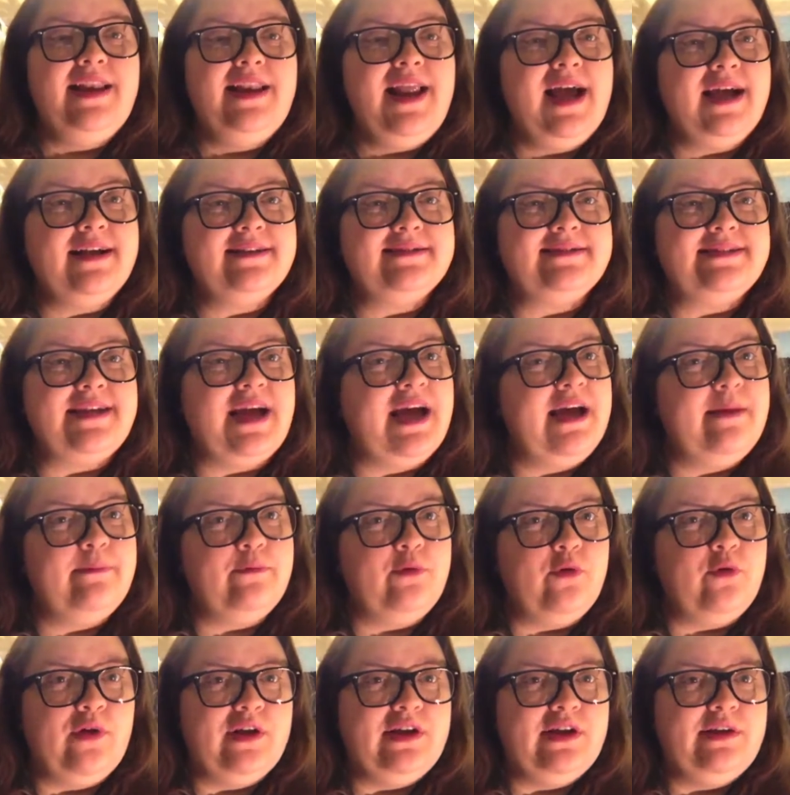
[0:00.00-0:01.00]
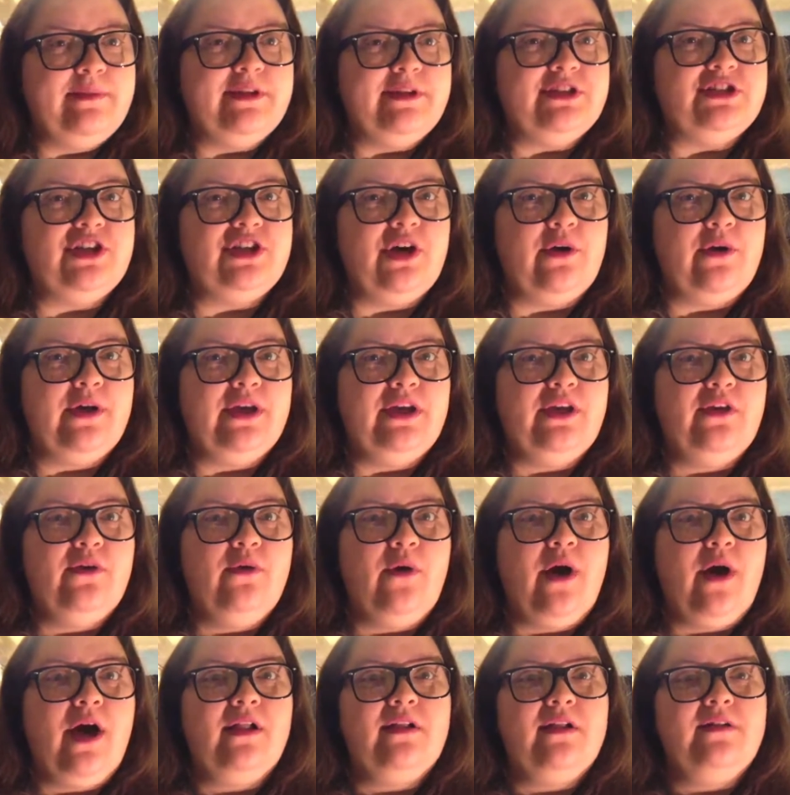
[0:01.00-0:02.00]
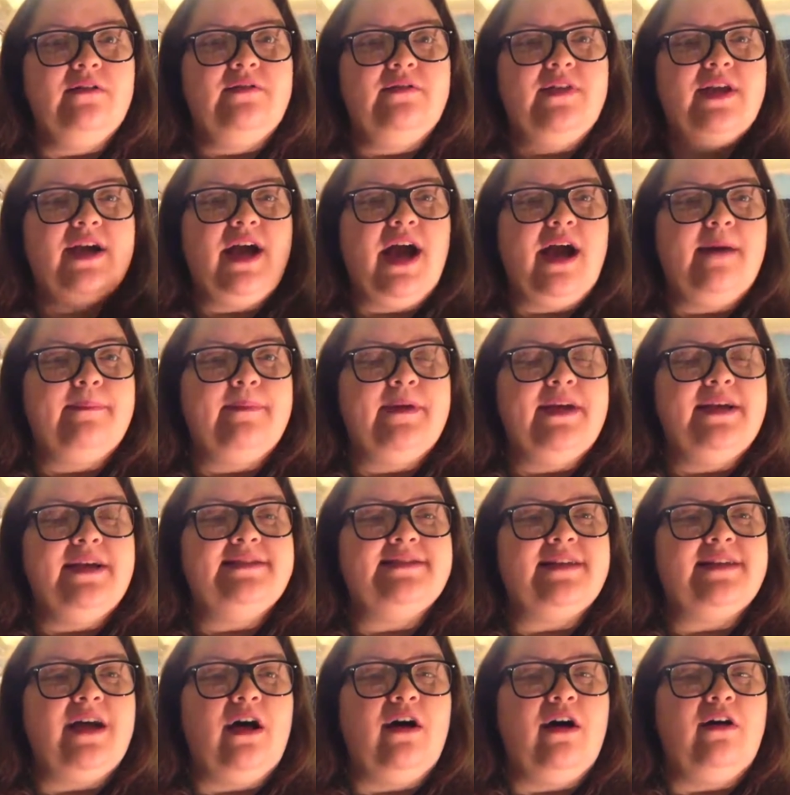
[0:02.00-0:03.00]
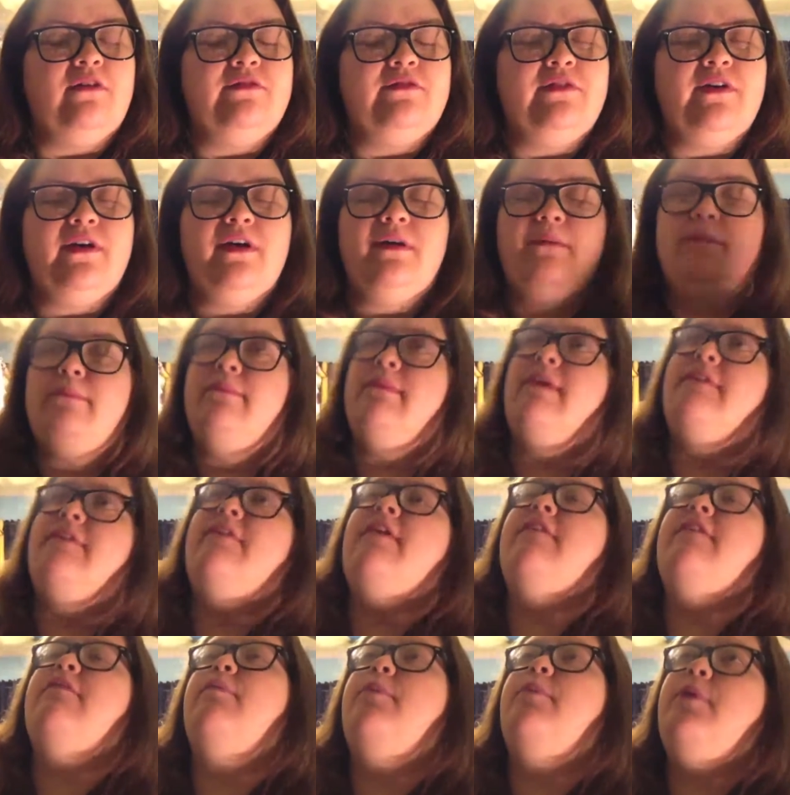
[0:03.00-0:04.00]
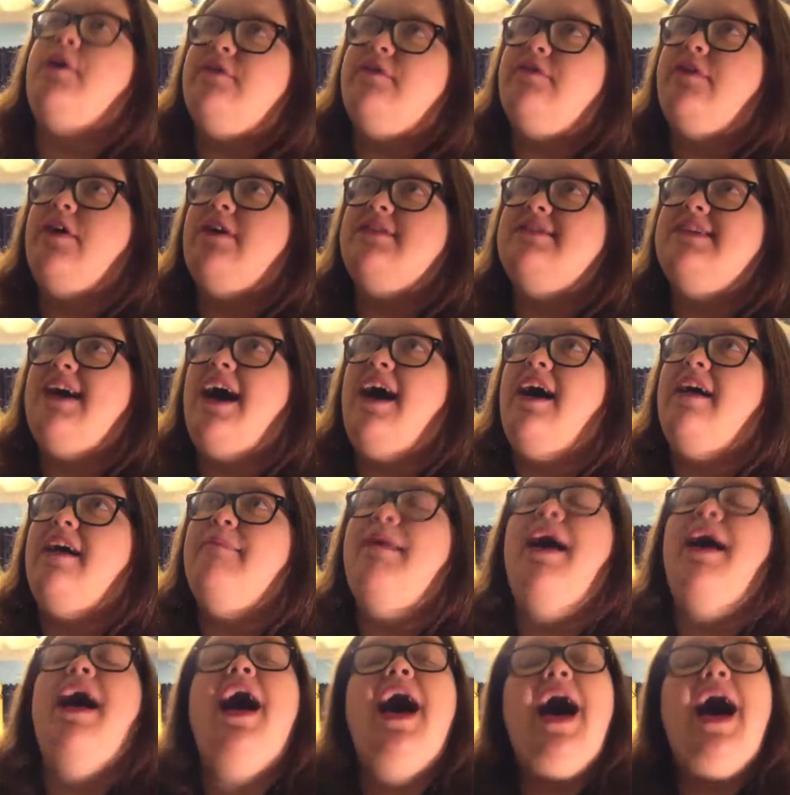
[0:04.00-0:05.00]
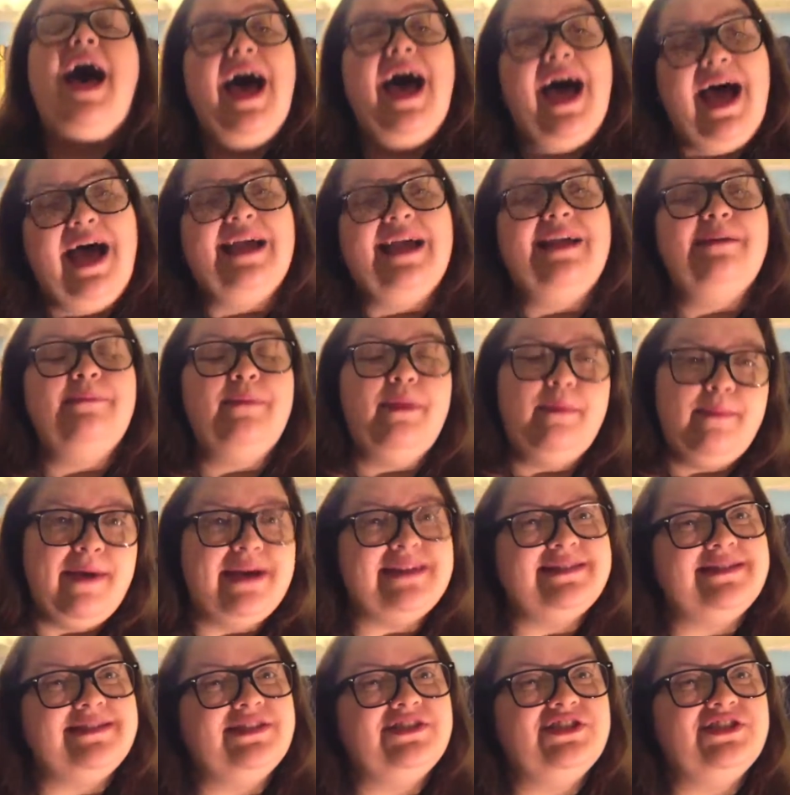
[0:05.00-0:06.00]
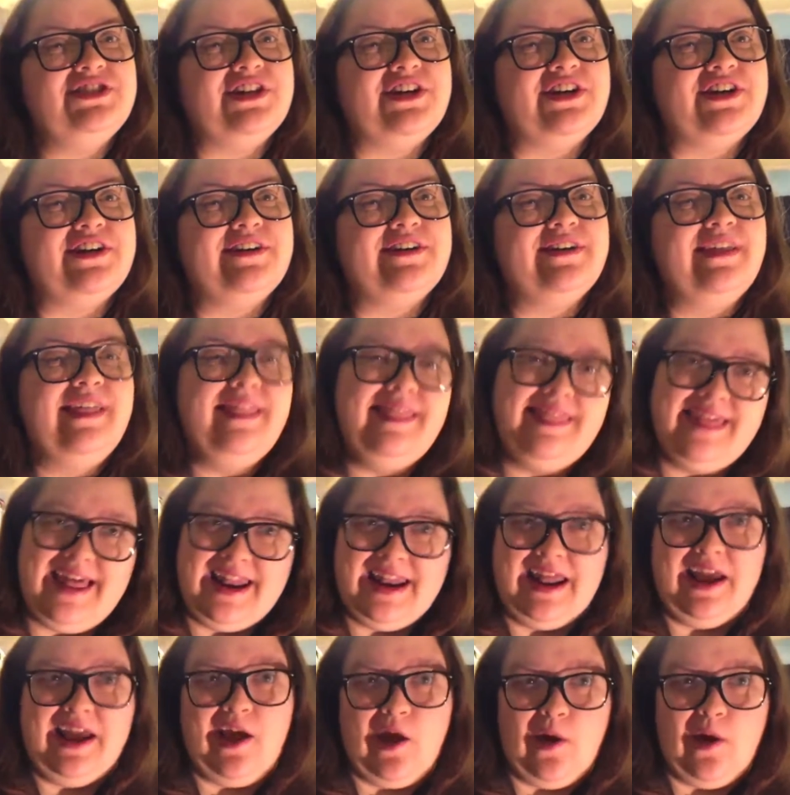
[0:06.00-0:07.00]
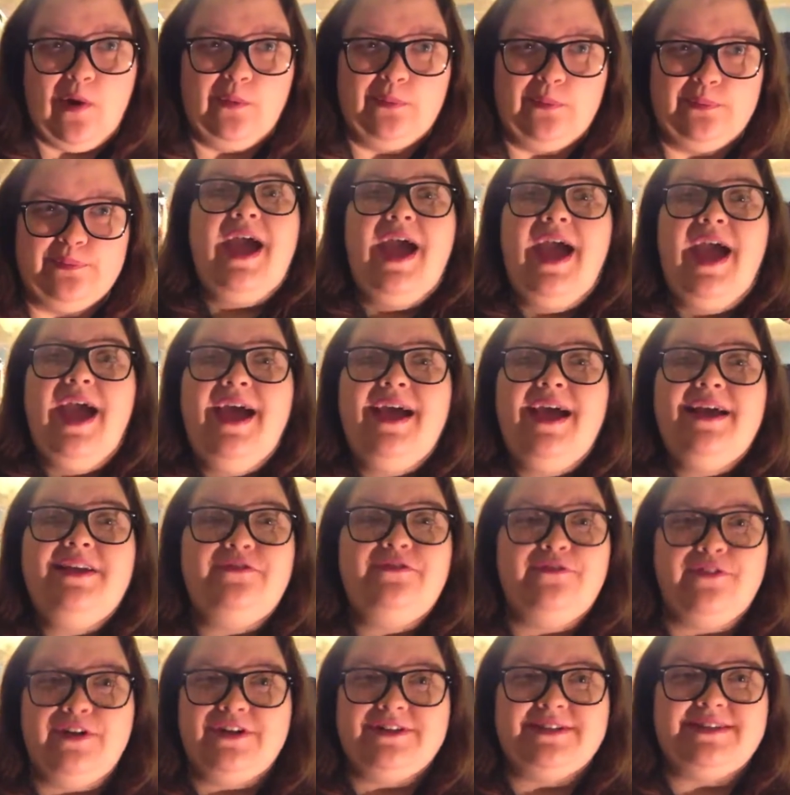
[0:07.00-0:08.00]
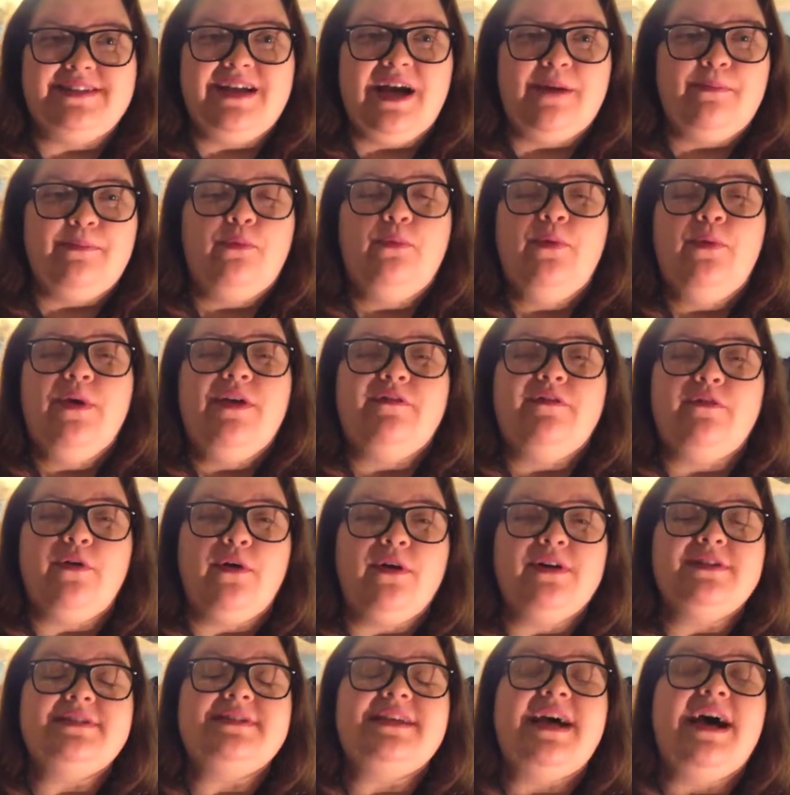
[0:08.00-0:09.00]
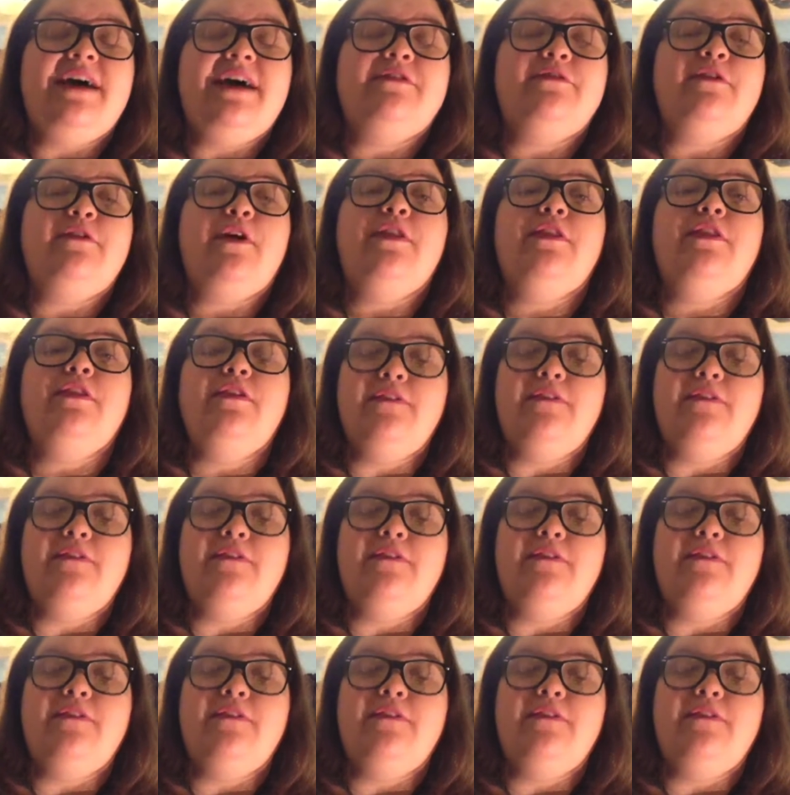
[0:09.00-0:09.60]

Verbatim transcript: Next, I'm going to be showing you all of the copies of my favorite book of all time, I Am the Messenger, that I own. And first up, we of course have the